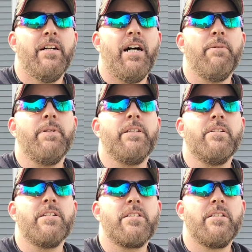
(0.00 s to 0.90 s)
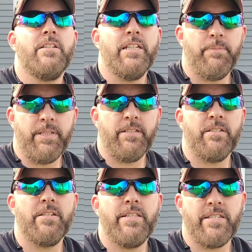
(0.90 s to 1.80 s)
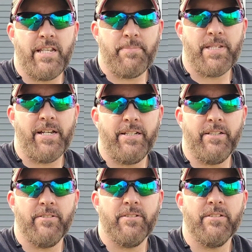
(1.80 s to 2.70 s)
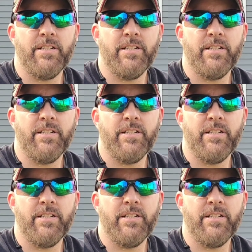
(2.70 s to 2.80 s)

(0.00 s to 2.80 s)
I've been slamming these steps out of here.